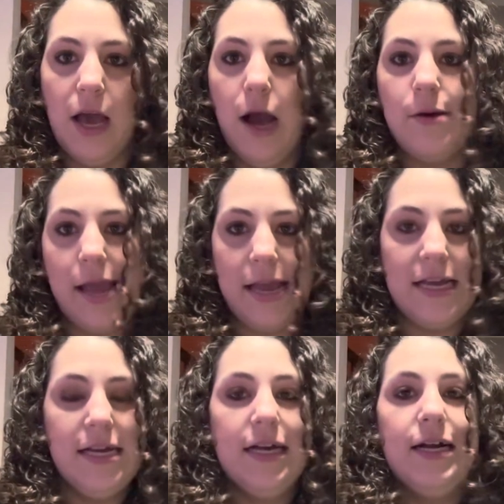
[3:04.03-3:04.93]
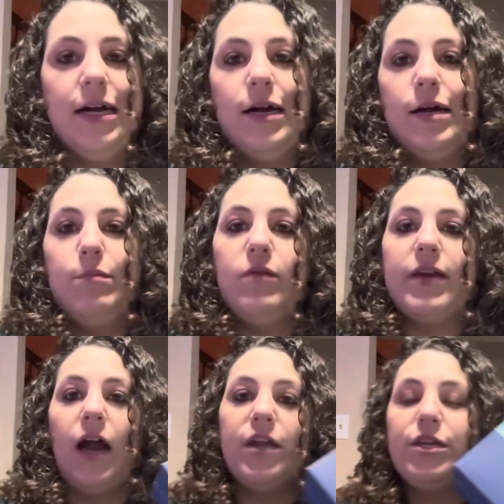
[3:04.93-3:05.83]
Okay,
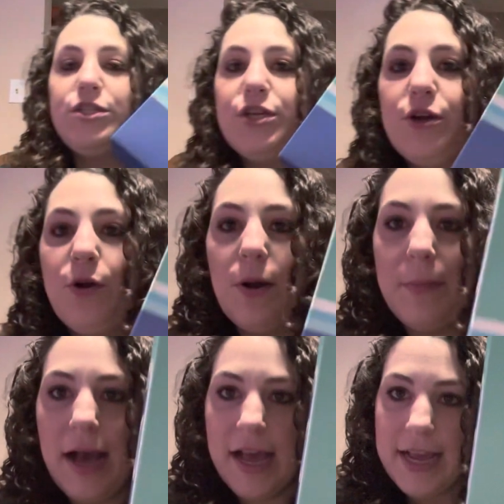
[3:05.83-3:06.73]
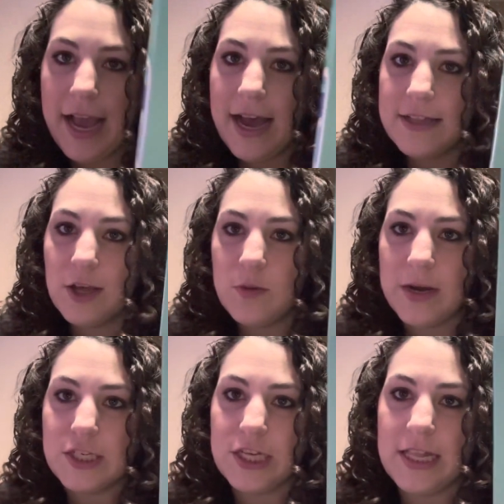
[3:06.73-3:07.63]
moving on to my Hello
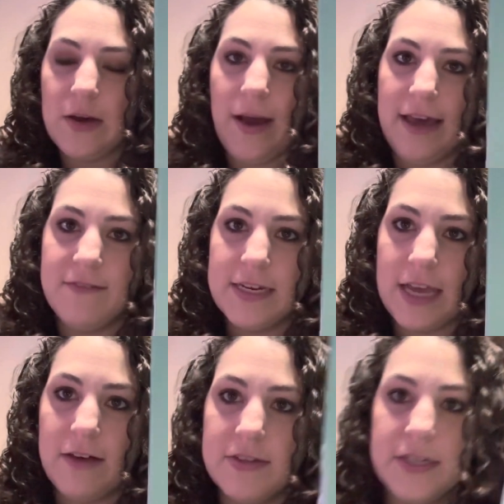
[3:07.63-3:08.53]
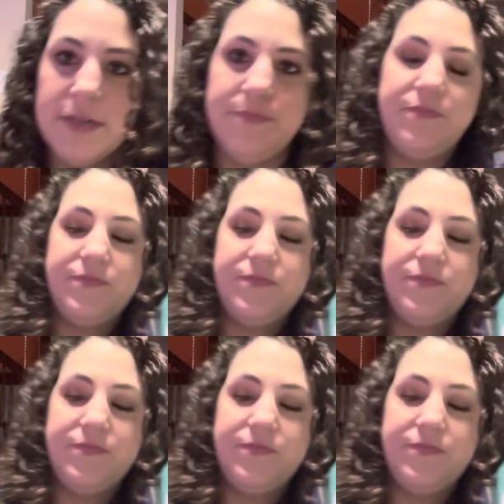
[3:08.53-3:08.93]
Bargello Advent Calendar.